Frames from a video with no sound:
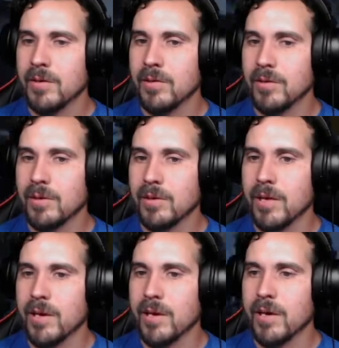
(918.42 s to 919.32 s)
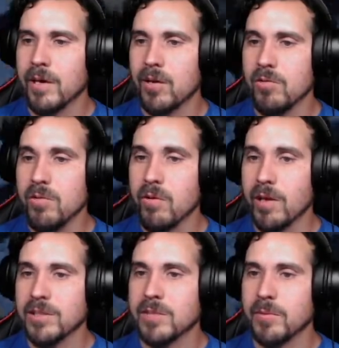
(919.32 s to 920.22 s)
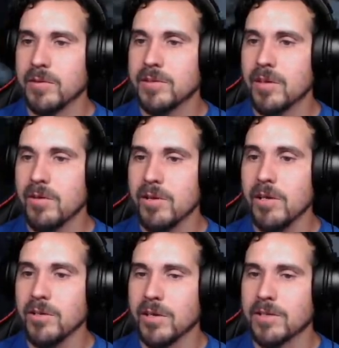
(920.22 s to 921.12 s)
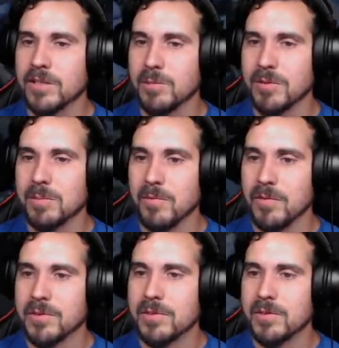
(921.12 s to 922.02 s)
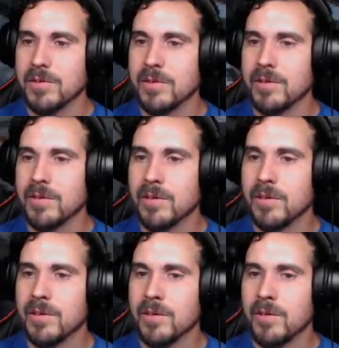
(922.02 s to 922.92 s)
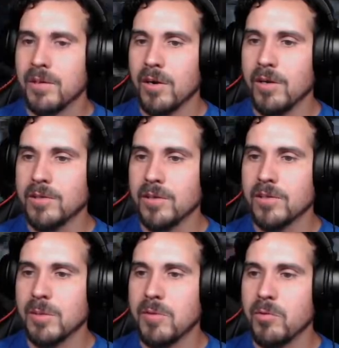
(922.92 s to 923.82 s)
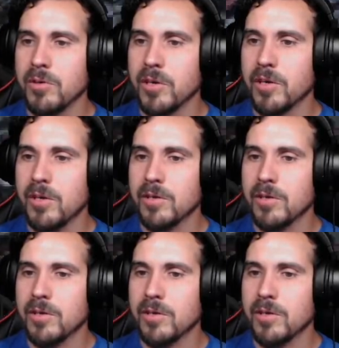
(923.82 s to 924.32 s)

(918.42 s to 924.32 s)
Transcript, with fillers: Looking, uh, no, not suspense. Oh, he is looking at suspense movies. Alright, sir, just let me know when you're done.